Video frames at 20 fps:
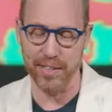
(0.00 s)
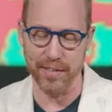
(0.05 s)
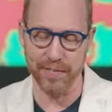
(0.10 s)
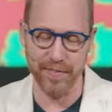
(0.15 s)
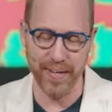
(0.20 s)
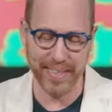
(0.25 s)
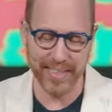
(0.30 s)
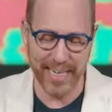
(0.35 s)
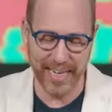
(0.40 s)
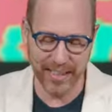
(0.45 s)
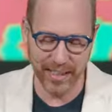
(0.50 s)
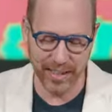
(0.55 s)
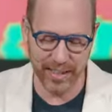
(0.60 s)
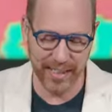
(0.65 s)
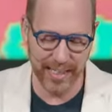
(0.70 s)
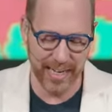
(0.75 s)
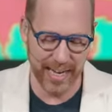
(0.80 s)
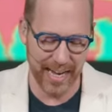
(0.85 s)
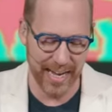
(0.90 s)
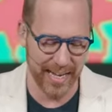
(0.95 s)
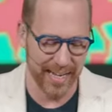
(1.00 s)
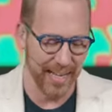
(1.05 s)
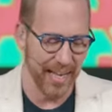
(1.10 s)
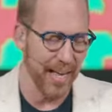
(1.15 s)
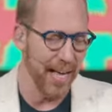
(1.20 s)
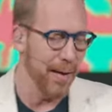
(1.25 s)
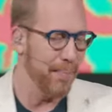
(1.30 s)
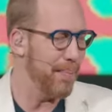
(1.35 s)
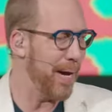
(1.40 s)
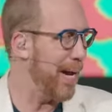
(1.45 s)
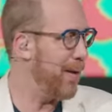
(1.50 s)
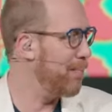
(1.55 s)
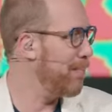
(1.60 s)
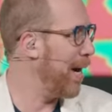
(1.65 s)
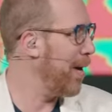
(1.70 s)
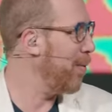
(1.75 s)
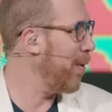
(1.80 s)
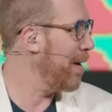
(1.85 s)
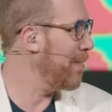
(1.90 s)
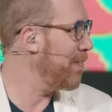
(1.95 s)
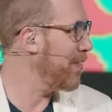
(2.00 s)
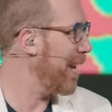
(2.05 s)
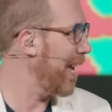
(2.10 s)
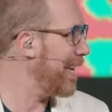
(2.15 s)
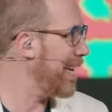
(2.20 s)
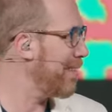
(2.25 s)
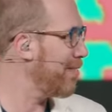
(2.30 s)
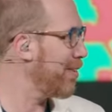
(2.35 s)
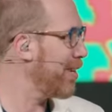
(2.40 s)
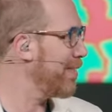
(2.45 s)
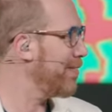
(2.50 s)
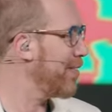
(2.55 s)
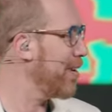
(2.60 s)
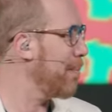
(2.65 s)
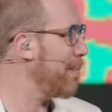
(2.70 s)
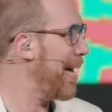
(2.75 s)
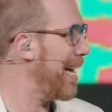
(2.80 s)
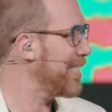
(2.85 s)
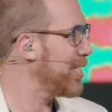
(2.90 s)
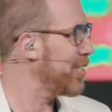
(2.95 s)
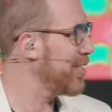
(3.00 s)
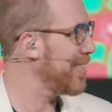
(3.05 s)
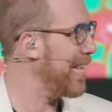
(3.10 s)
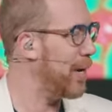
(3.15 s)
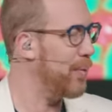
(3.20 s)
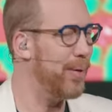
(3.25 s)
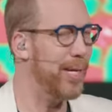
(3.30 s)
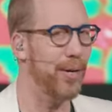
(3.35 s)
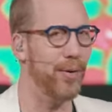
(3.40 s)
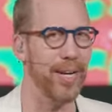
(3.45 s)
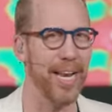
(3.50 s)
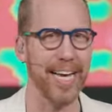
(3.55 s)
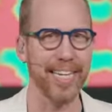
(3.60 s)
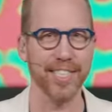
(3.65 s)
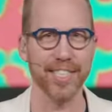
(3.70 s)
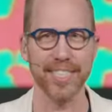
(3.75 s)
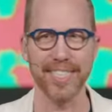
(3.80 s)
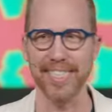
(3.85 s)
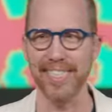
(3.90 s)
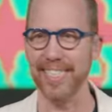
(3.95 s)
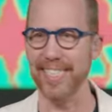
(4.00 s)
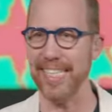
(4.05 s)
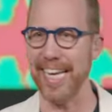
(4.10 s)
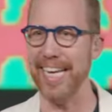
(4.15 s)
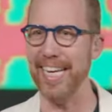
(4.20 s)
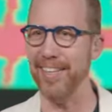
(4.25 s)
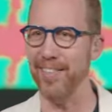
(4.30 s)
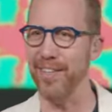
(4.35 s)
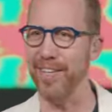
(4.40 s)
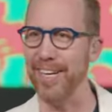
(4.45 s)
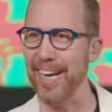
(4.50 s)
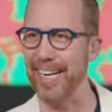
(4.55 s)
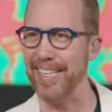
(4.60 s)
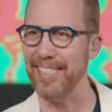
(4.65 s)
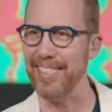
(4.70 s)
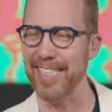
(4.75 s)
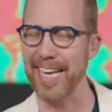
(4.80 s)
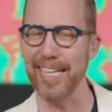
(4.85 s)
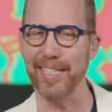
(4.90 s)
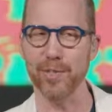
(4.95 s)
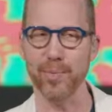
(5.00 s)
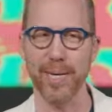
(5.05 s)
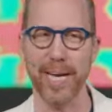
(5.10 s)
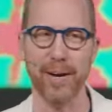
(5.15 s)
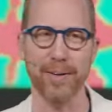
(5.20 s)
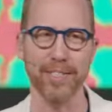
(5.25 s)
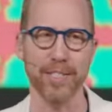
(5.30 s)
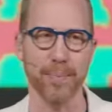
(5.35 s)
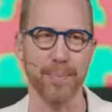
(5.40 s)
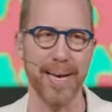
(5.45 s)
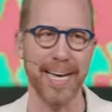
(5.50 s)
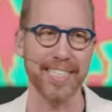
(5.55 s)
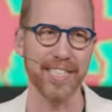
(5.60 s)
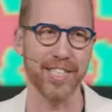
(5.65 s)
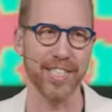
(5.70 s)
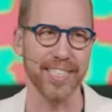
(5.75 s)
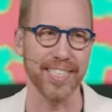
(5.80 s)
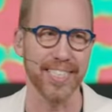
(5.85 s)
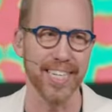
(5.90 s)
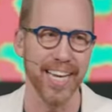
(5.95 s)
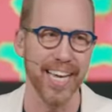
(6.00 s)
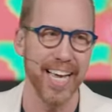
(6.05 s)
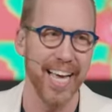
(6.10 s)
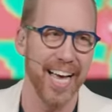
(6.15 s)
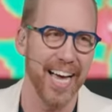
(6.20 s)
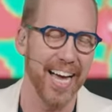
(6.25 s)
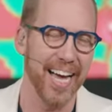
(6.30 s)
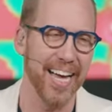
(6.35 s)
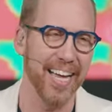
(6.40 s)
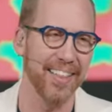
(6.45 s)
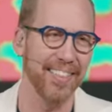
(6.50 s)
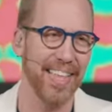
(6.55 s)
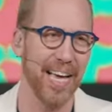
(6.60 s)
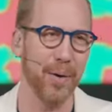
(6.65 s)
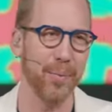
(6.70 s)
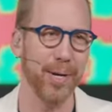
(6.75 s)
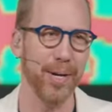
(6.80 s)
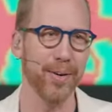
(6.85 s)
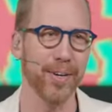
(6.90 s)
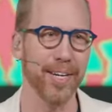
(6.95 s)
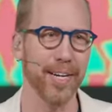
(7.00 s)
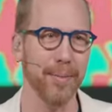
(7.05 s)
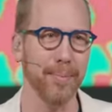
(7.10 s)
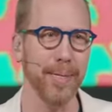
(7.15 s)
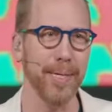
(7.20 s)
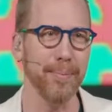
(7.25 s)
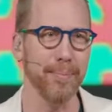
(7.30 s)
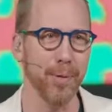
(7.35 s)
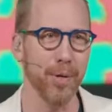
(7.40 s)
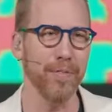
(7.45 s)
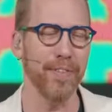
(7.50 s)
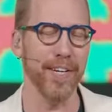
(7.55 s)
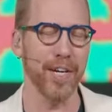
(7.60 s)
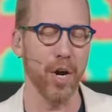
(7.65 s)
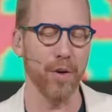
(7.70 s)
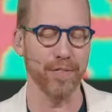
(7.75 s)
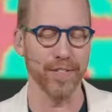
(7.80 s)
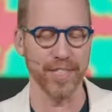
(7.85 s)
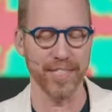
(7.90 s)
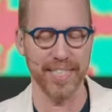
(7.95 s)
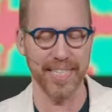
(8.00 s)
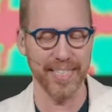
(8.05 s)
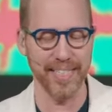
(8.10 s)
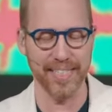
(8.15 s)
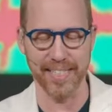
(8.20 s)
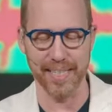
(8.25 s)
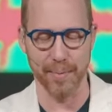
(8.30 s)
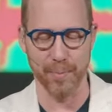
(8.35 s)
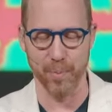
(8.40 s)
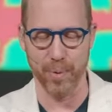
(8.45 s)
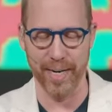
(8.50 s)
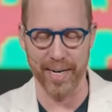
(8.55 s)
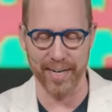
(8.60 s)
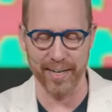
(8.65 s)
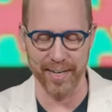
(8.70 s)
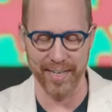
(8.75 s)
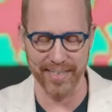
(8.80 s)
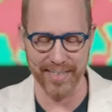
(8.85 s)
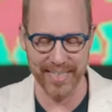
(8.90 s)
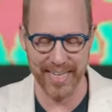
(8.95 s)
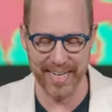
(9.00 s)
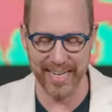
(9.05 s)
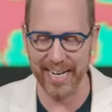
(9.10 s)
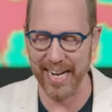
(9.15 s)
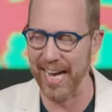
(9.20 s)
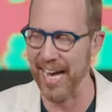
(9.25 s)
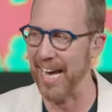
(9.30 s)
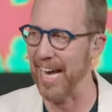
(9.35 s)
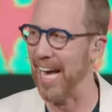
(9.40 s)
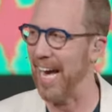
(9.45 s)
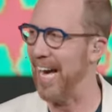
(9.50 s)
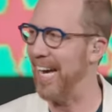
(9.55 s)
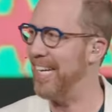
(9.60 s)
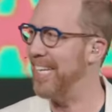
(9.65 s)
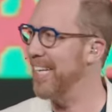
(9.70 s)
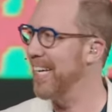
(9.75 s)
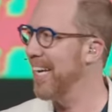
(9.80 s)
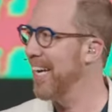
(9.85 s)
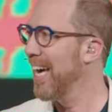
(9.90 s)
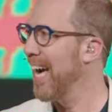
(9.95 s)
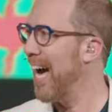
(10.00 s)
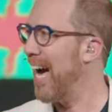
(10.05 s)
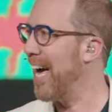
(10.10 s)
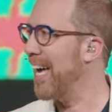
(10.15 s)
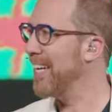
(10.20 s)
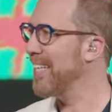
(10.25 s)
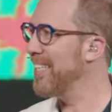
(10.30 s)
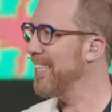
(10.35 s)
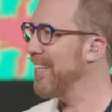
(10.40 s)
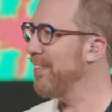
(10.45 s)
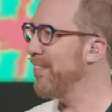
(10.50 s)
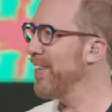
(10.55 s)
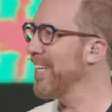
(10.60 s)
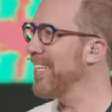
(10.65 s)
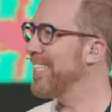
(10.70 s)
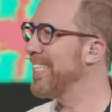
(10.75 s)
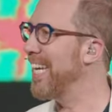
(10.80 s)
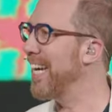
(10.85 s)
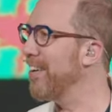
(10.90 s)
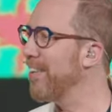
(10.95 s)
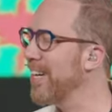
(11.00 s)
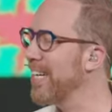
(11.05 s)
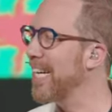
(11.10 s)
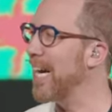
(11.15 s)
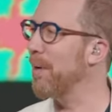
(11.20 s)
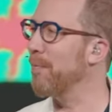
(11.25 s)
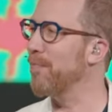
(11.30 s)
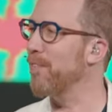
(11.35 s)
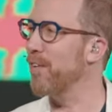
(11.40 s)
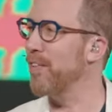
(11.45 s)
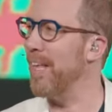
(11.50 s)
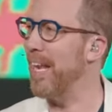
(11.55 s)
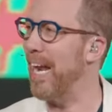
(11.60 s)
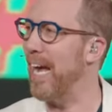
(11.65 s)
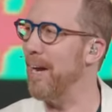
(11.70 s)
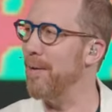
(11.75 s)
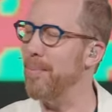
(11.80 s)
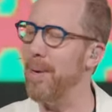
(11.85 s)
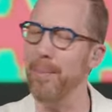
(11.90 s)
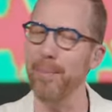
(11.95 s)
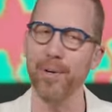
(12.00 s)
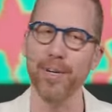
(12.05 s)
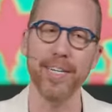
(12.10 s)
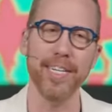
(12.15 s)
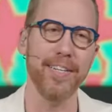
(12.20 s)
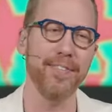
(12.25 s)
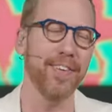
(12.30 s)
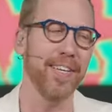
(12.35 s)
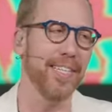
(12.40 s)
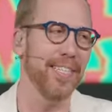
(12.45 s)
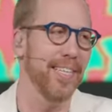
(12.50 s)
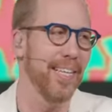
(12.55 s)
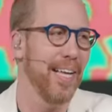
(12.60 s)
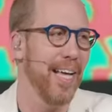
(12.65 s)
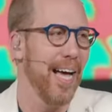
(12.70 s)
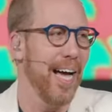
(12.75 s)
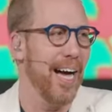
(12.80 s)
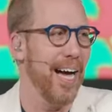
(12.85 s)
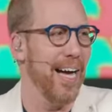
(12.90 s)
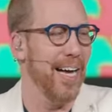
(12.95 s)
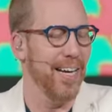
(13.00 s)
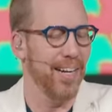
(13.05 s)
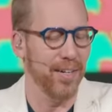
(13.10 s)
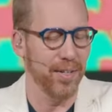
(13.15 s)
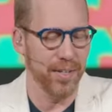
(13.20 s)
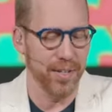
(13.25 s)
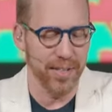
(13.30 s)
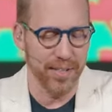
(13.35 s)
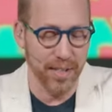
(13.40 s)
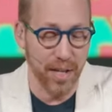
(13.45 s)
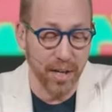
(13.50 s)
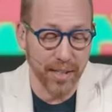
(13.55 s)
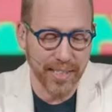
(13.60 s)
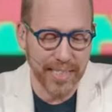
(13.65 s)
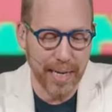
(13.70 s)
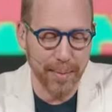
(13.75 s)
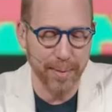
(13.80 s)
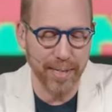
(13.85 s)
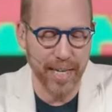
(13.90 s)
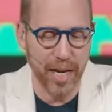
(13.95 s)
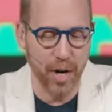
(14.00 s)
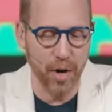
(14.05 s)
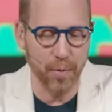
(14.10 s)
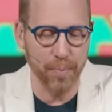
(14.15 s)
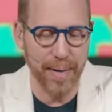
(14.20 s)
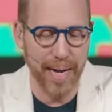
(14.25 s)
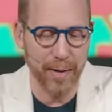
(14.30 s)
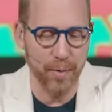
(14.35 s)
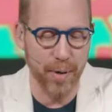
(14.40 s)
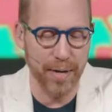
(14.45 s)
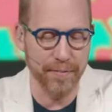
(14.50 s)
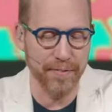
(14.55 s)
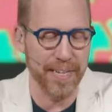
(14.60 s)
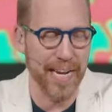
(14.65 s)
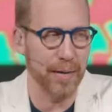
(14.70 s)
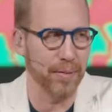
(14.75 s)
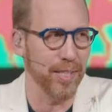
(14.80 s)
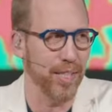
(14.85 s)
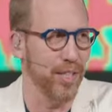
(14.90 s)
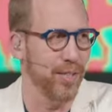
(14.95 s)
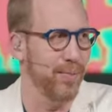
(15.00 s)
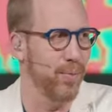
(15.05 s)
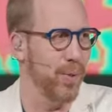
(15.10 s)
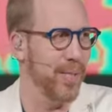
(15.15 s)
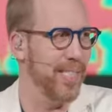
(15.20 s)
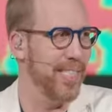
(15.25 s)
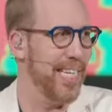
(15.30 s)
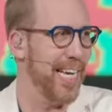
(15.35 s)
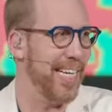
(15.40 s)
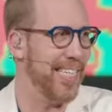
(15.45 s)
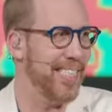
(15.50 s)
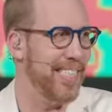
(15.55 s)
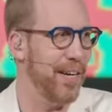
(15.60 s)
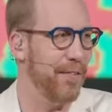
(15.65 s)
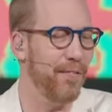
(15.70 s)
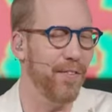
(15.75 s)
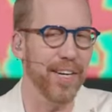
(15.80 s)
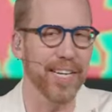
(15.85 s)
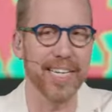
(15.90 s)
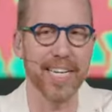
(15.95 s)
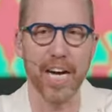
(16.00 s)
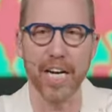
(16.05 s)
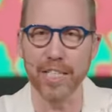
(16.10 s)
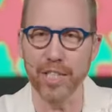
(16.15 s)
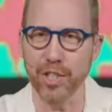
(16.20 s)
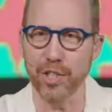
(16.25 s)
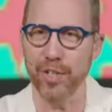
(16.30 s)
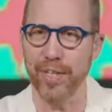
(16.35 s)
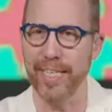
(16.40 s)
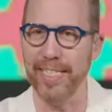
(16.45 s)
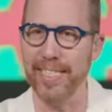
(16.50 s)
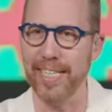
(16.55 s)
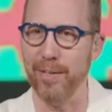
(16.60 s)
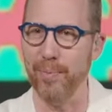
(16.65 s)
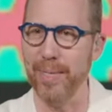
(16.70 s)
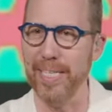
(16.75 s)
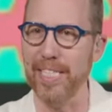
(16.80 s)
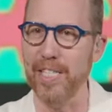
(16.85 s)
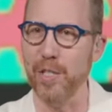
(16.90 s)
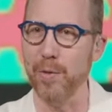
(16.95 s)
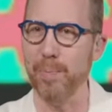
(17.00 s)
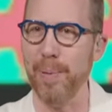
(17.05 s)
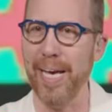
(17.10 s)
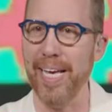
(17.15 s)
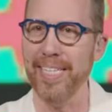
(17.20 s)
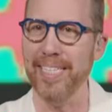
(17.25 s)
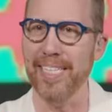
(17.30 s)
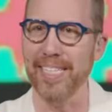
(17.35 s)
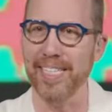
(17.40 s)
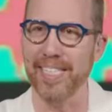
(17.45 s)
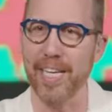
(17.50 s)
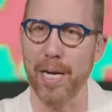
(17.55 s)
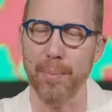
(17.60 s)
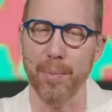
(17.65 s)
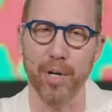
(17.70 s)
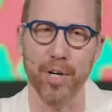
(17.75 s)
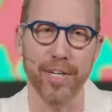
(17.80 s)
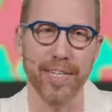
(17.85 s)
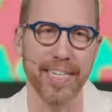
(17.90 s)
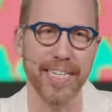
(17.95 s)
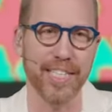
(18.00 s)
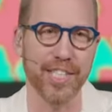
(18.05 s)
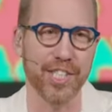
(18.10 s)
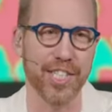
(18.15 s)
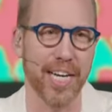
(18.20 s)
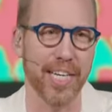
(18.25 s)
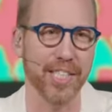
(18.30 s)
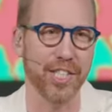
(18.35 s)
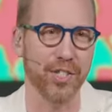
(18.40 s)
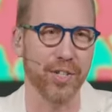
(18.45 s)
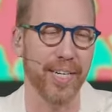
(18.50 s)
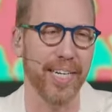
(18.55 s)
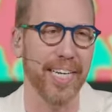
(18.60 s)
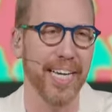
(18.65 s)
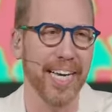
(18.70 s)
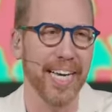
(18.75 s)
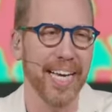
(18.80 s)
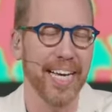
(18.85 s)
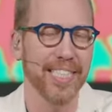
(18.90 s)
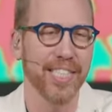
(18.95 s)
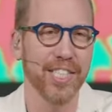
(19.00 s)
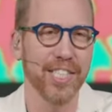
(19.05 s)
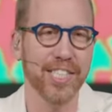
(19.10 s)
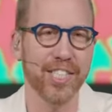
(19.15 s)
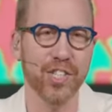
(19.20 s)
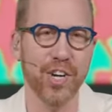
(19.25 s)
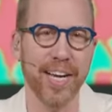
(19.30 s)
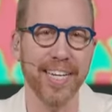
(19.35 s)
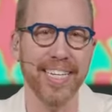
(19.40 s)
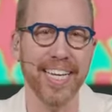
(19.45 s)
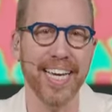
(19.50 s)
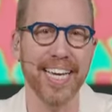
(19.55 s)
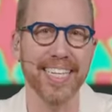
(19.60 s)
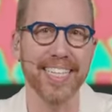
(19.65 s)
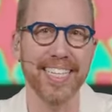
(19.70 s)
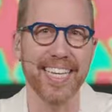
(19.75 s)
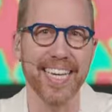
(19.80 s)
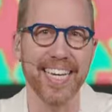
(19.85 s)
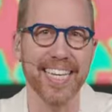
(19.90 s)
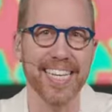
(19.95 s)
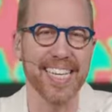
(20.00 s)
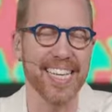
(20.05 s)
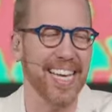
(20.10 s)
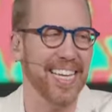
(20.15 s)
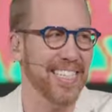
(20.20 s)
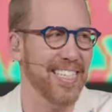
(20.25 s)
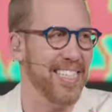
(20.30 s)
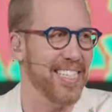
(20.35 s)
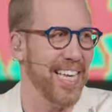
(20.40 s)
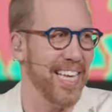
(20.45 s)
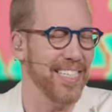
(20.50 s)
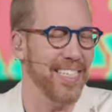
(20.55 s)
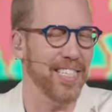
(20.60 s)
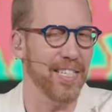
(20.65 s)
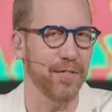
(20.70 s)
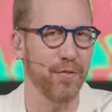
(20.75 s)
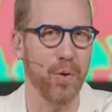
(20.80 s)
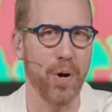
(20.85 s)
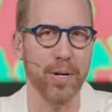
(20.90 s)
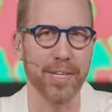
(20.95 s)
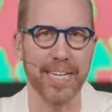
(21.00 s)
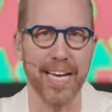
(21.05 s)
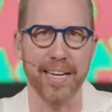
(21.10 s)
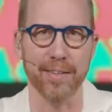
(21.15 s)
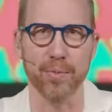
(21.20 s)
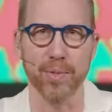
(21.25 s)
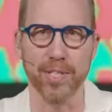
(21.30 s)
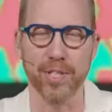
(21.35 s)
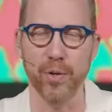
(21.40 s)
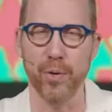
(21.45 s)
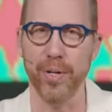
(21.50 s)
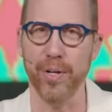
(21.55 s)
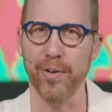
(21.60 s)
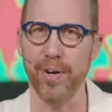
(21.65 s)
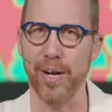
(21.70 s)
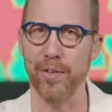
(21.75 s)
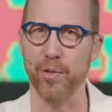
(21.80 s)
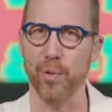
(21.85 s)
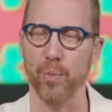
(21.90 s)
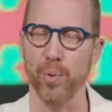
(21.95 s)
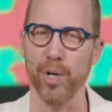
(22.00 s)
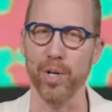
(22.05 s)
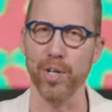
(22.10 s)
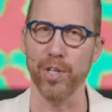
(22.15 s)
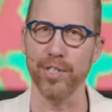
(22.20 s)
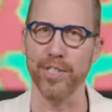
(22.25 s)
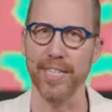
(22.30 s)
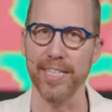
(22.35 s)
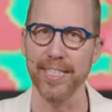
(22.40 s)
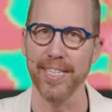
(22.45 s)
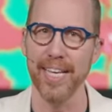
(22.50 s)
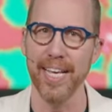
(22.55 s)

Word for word: In fact, actually, uh, my, my wife and I never even imagined that we would actually stay in the United States. We always imagined uh, that we were going to be moving overseas somewhere. And, and I, I, I, even gearing up for that, I remember even uh, a long time ago, my wife and I would, would take different countries and we'd spend a summer in each country just trying to get a, a sense of what God was doing around the world. And